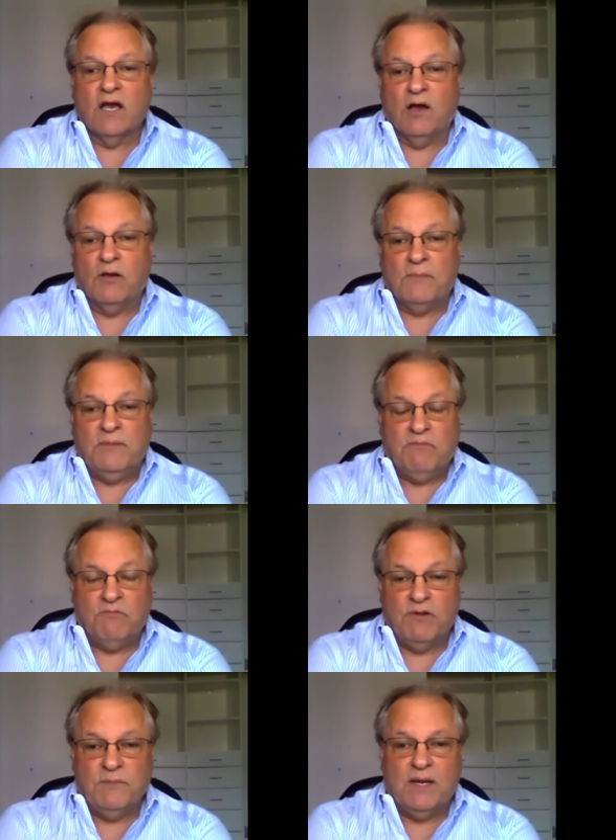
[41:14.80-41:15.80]
Uh, I mean,
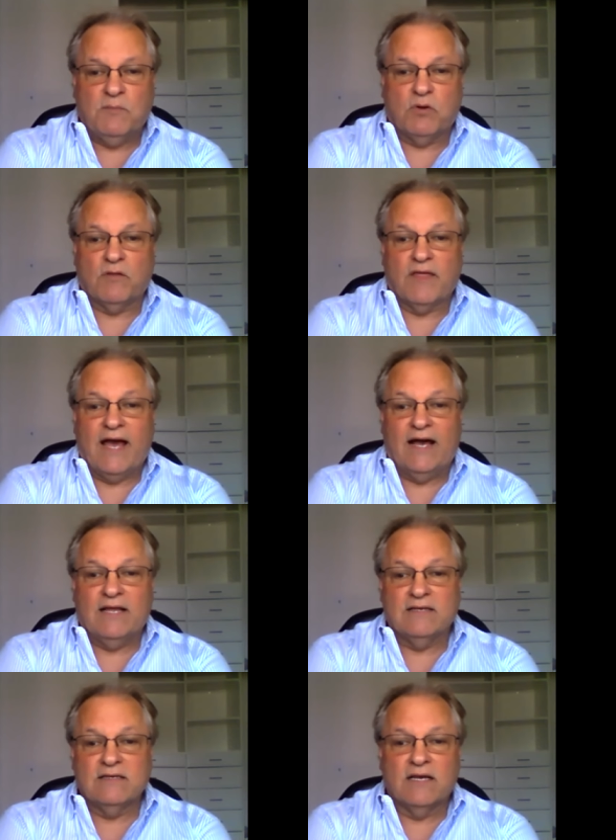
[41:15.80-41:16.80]
remember
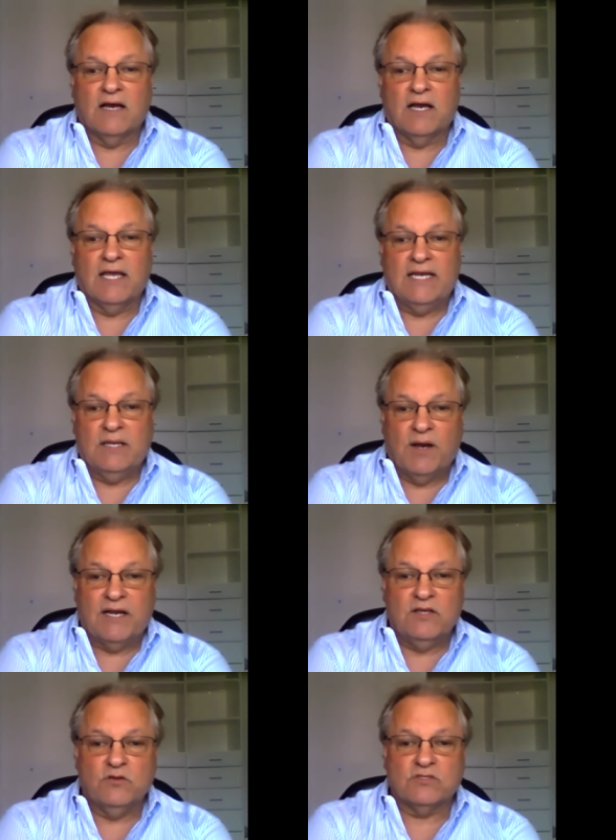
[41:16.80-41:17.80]
that uh,
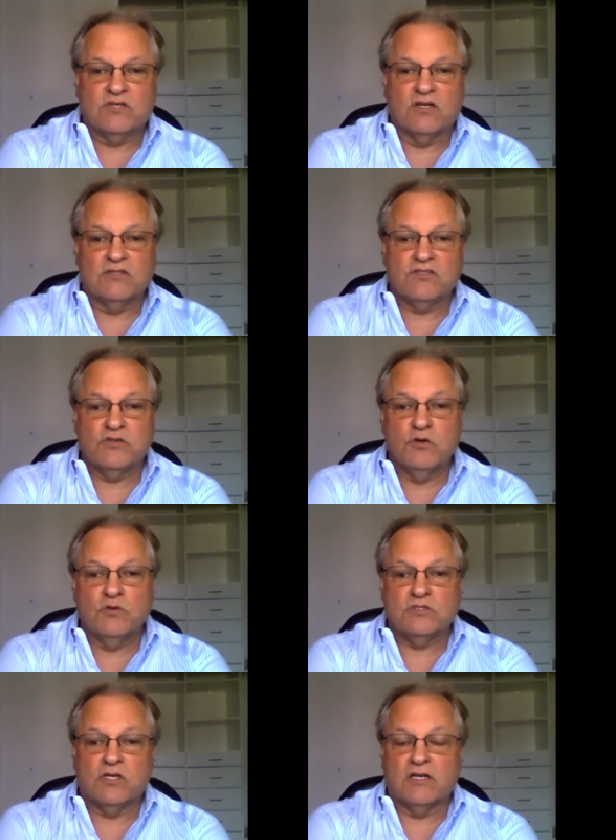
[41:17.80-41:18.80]
anybody who's going to
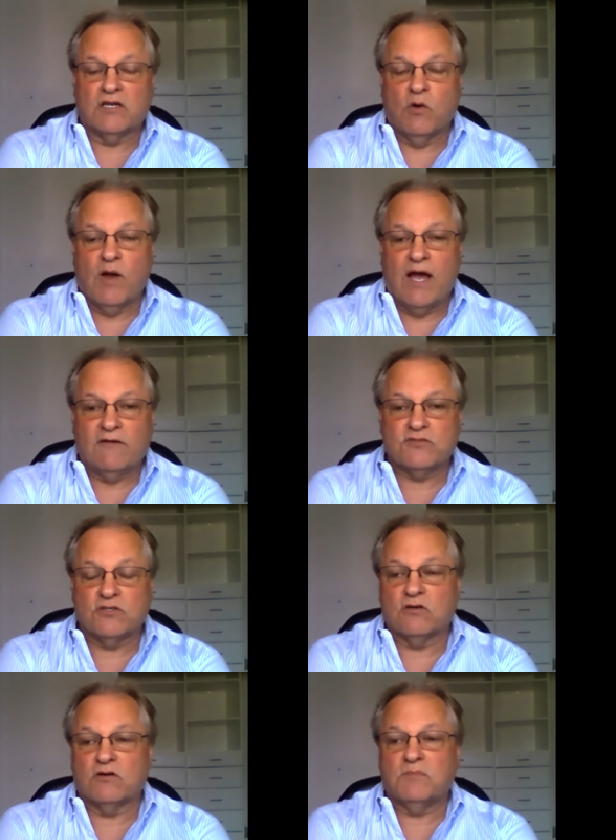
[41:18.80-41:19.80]
sue is going to go
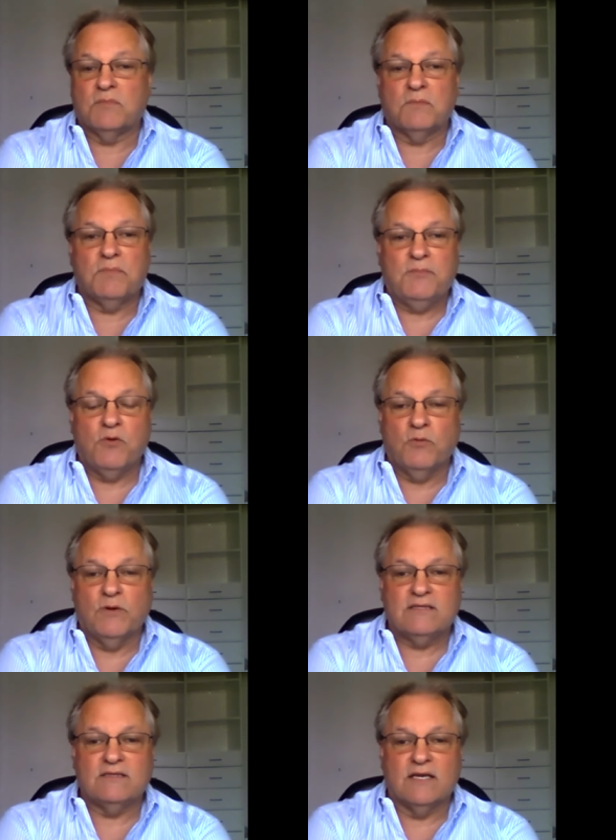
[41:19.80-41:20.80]
after people
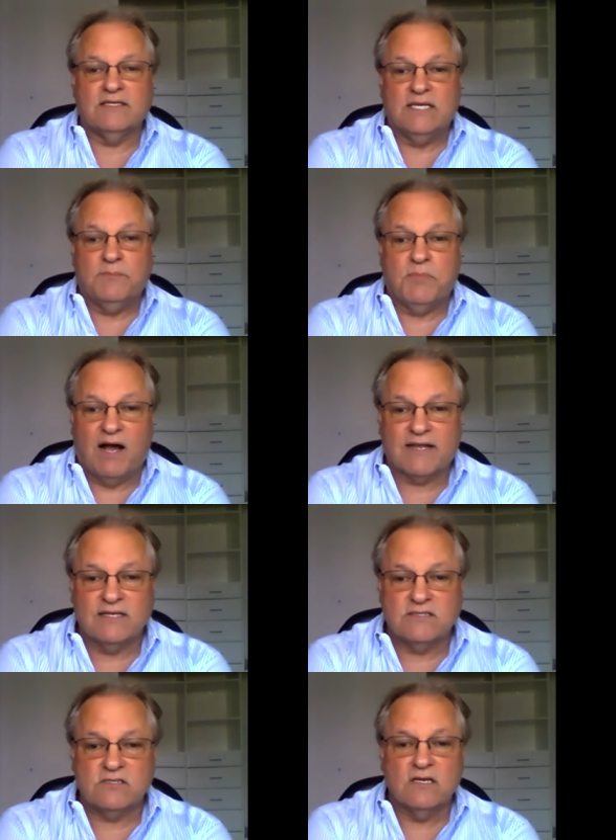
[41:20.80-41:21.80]
with deep
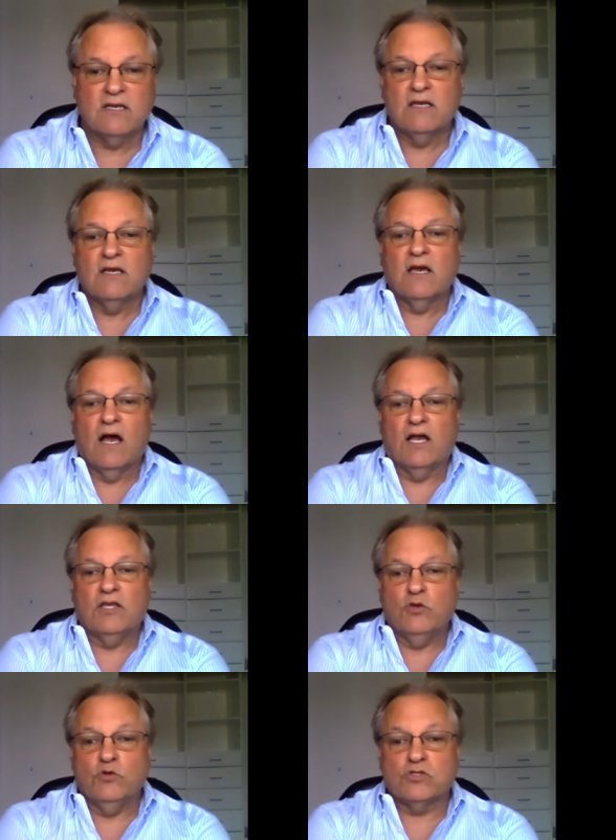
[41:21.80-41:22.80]
pockets. Uh,
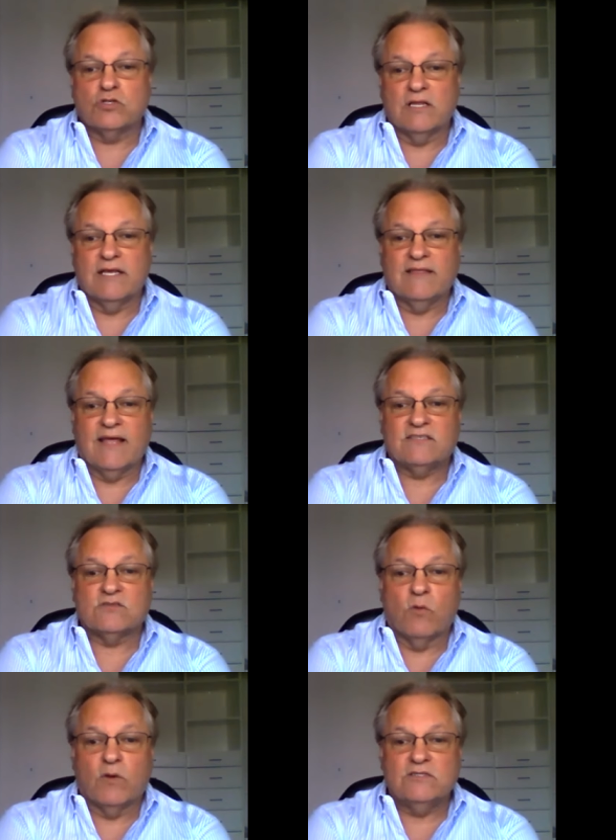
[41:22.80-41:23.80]
usually, that's
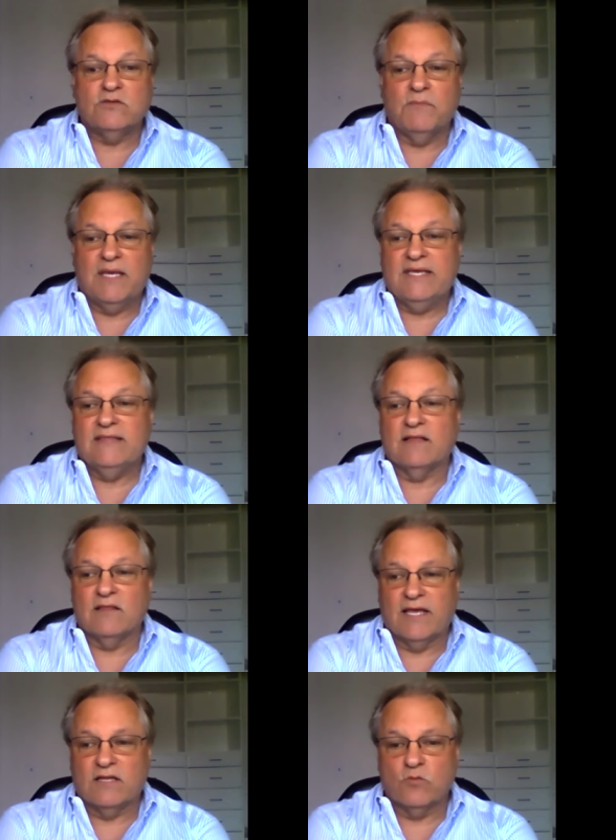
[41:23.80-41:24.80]
going to mean the
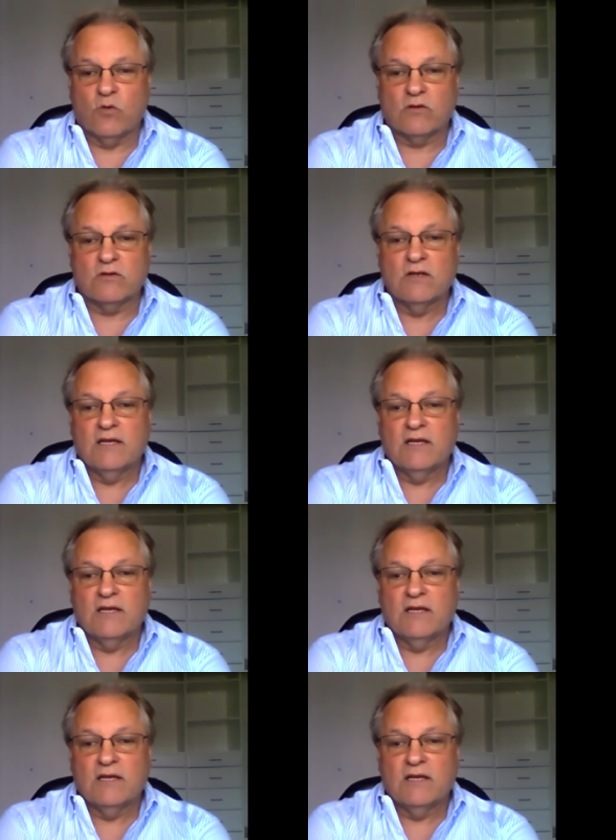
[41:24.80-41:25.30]
landlord,